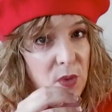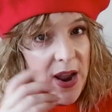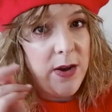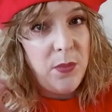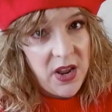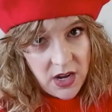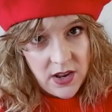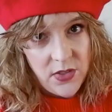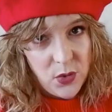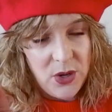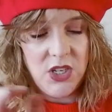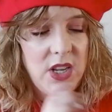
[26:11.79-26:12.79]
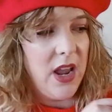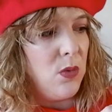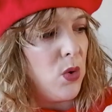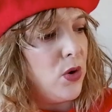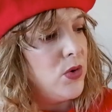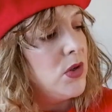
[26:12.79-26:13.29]
bright pink in the
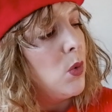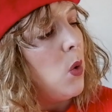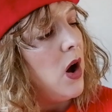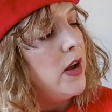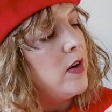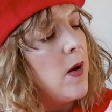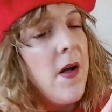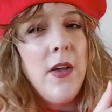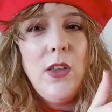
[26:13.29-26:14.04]
Risqué Rose Quad,